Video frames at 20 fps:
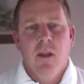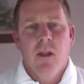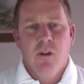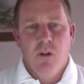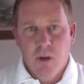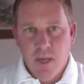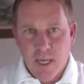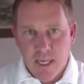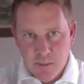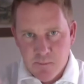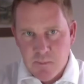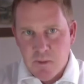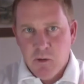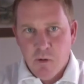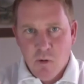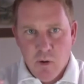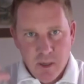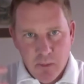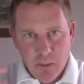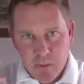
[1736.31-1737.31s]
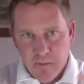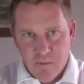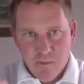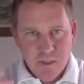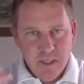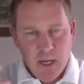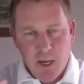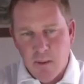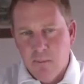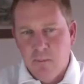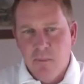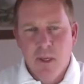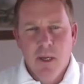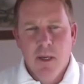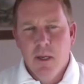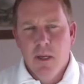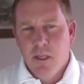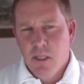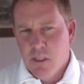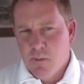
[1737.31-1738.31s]
You guys spend quite a bit of time
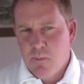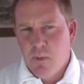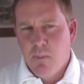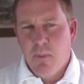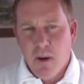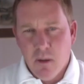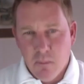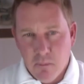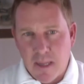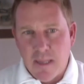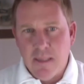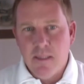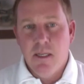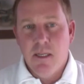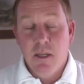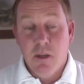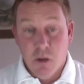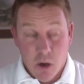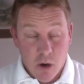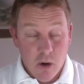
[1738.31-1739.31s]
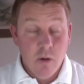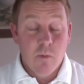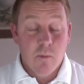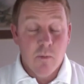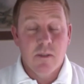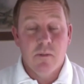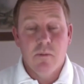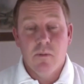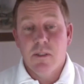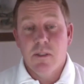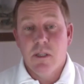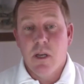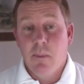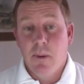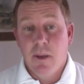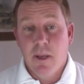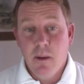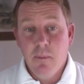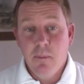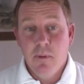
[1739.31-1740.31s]
just preparing mentally, knowing what's
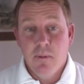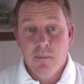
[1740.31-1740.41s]
coming up?